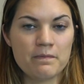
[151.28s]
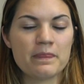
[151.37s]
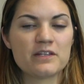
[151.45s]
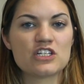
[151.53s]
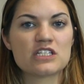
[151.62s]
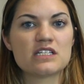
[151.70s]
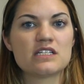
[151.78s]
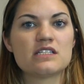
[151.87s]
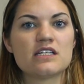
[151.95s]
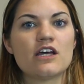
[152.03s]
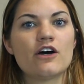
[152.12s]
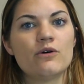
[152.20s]
just to
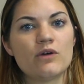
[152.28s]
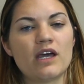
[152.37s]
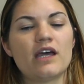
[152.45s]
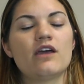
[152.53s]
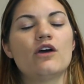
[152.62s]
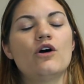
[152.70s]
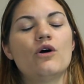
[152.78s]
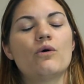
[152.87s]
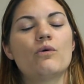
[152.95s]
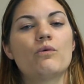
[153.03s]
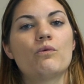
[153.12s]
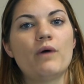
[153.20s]
see, okay,
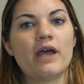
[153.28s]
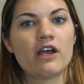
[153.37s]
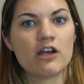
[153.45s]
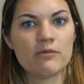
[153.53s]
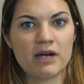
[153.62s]
where